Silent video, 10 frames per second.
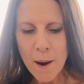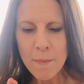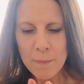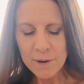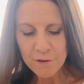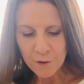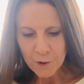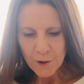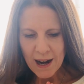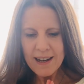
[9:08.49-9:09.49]
But
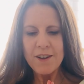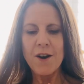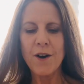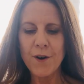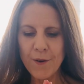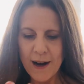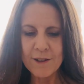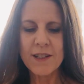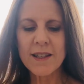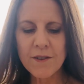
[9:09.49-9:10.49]
before I go, I'll
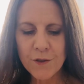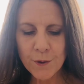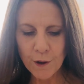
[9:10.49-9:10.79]
just give you